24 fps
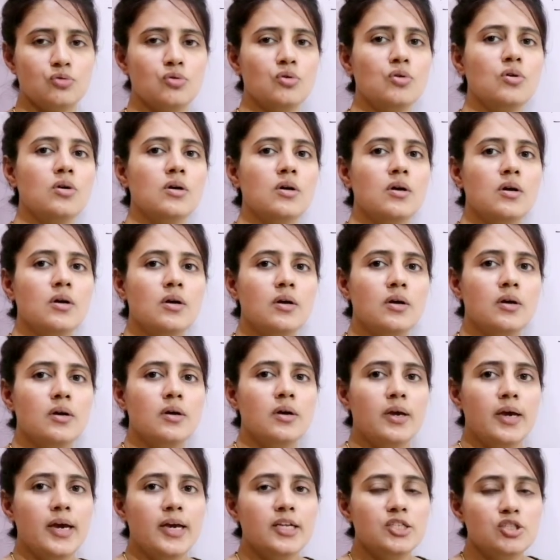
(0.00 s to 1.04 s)
So
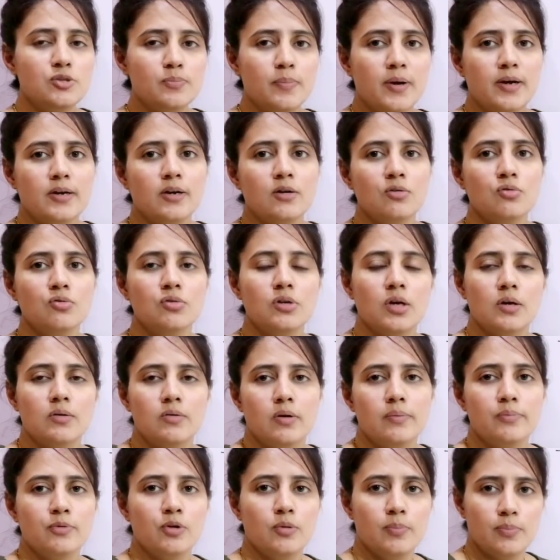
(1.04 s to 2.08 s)
it's better to
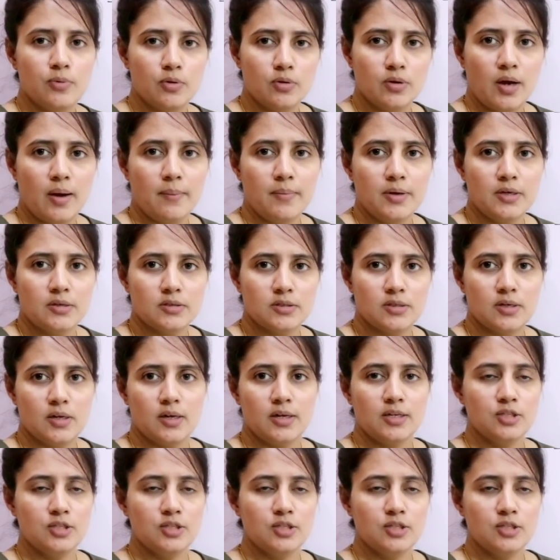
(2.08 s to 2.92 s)
develop your programming skill.